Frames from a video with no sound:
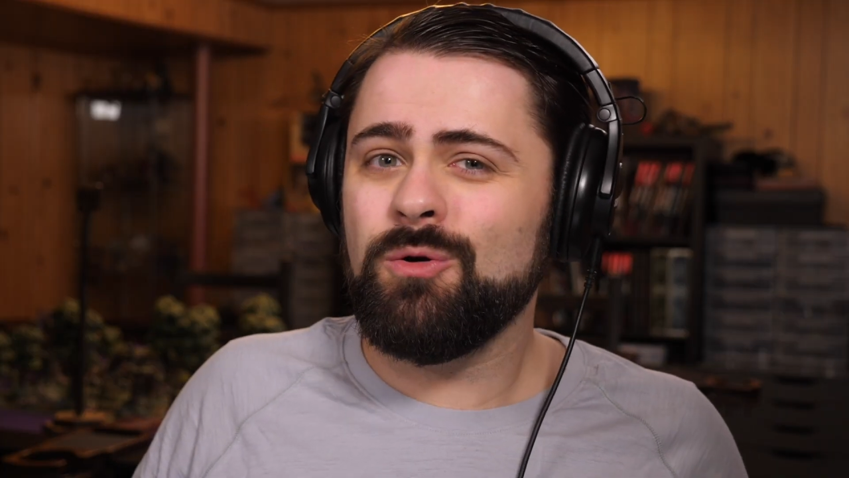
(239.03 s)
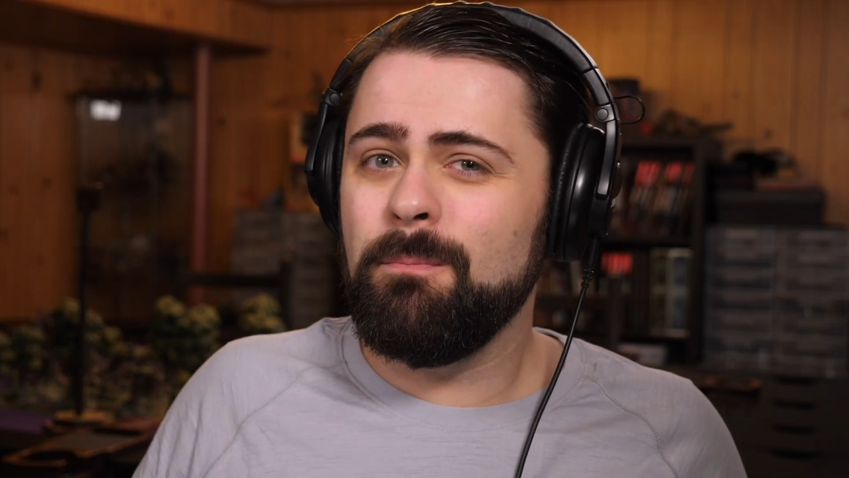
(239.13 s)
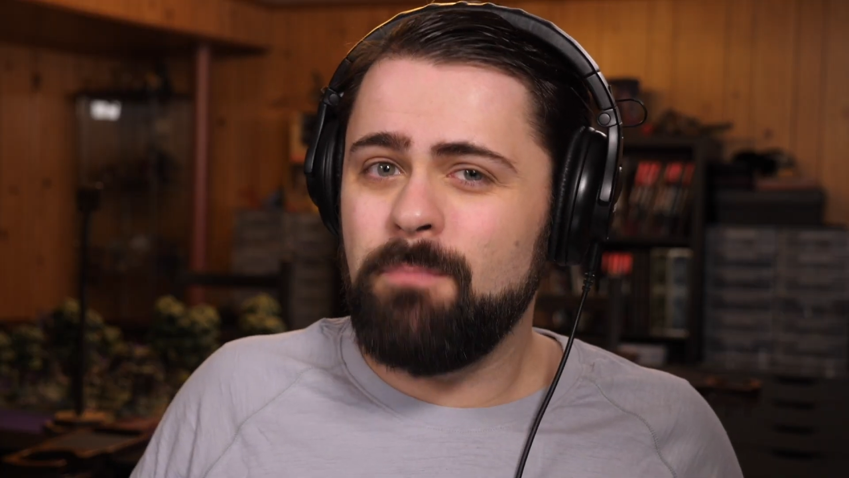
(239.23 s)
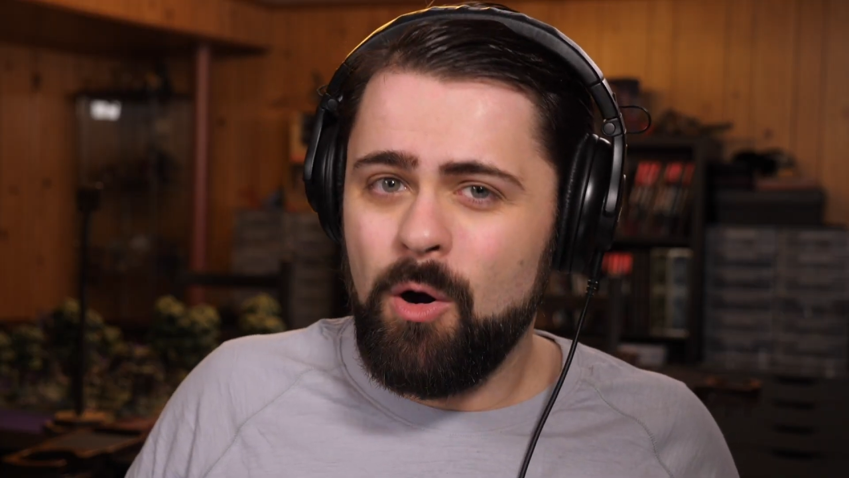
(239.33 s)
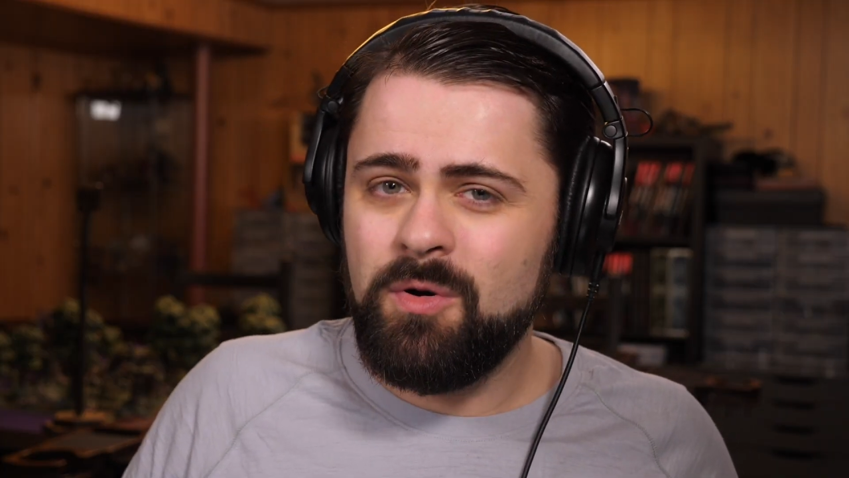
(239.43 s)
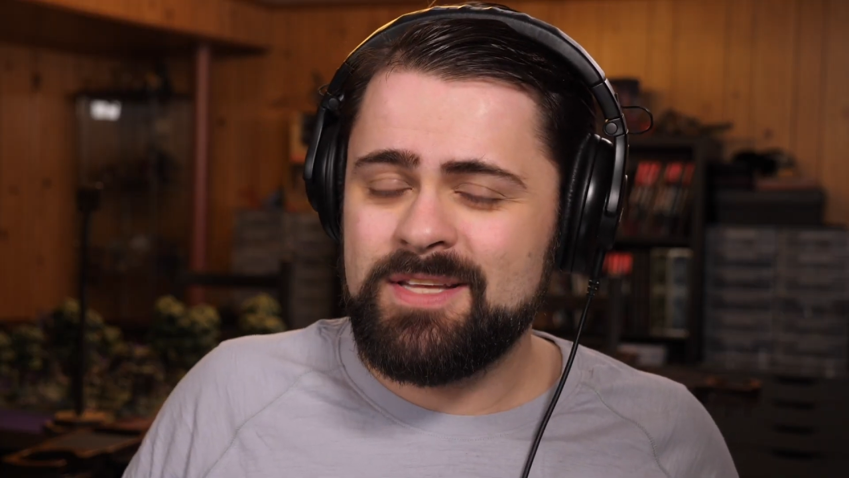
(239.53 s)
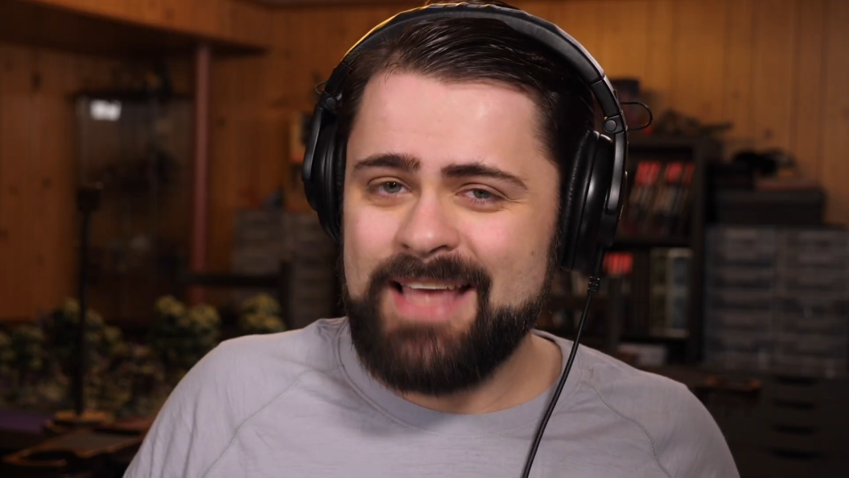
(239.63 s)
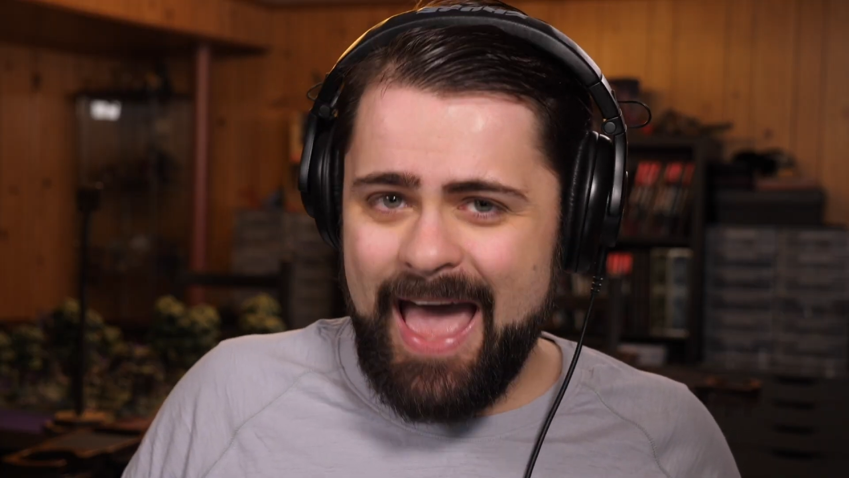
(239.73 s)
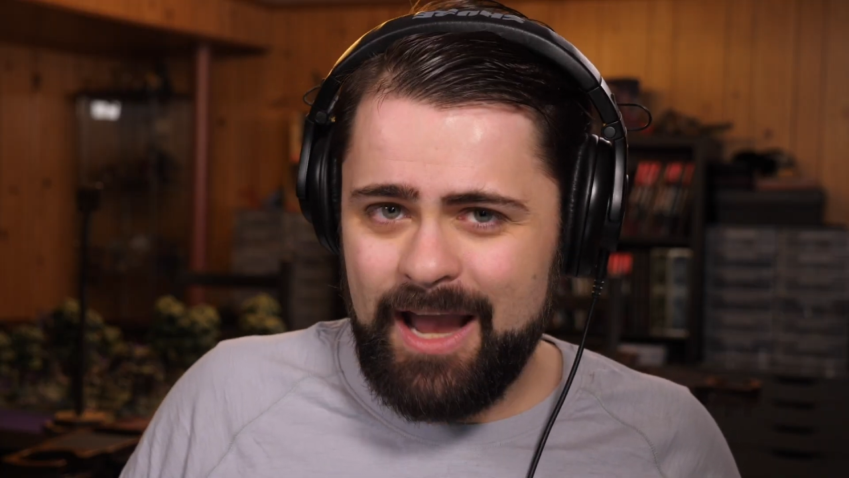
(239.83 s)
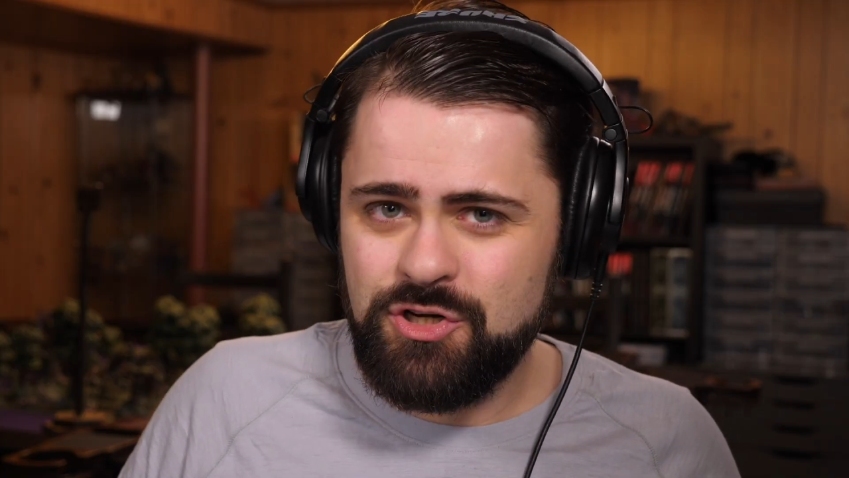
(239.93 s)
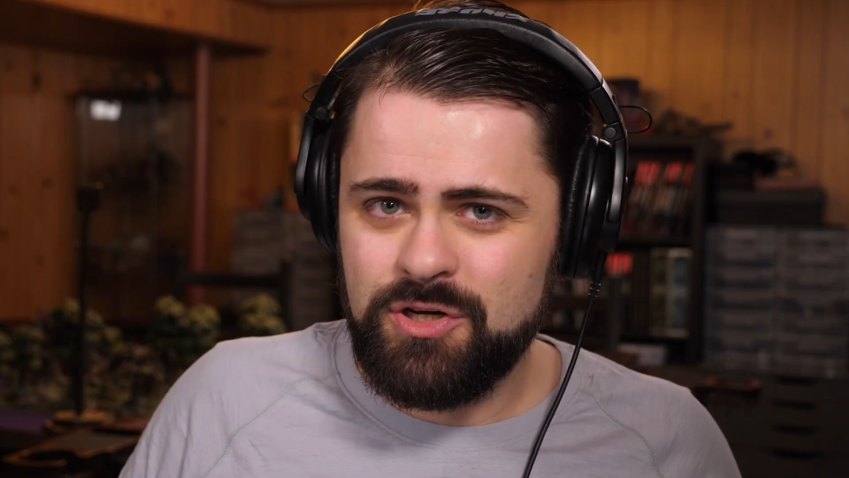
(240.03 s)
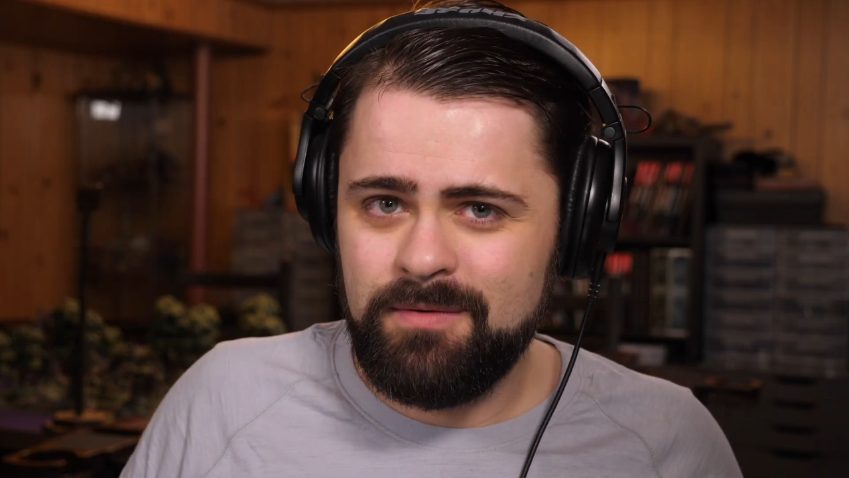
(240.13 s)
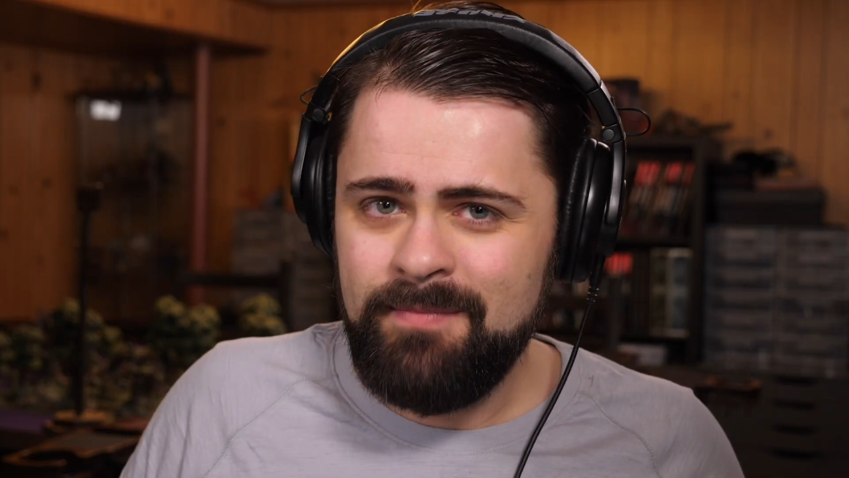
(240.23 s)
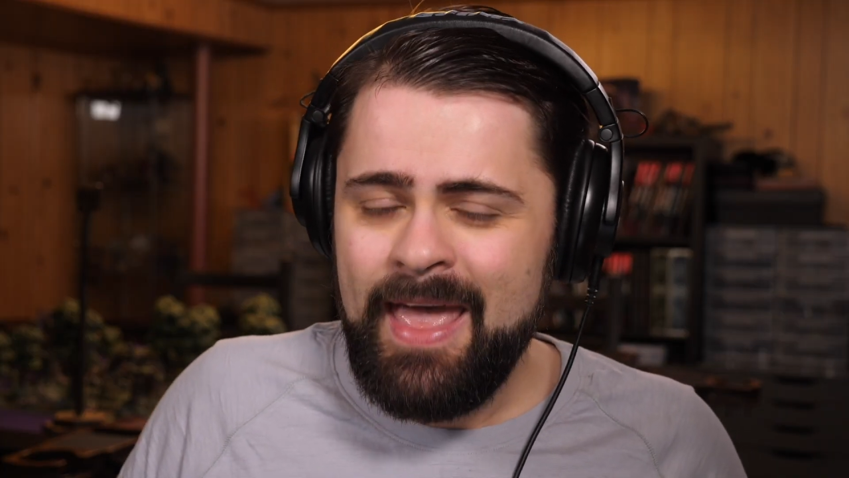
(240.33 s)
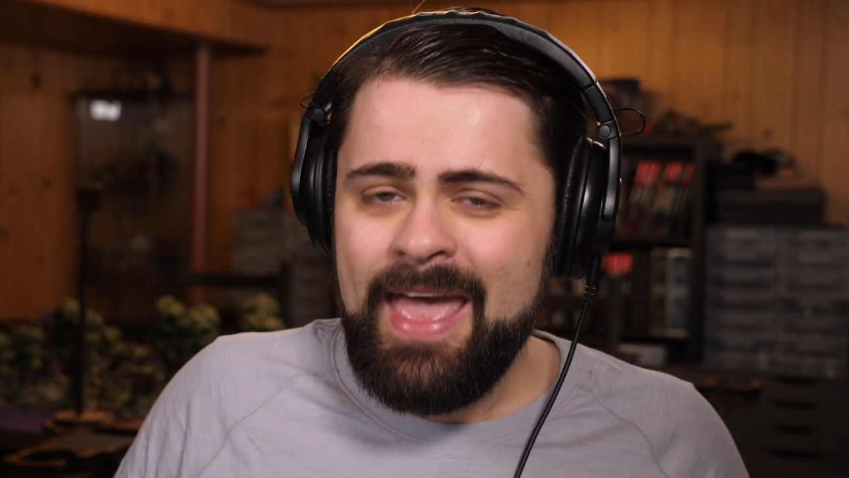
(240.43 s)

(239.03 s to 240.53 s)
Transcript: bonus action,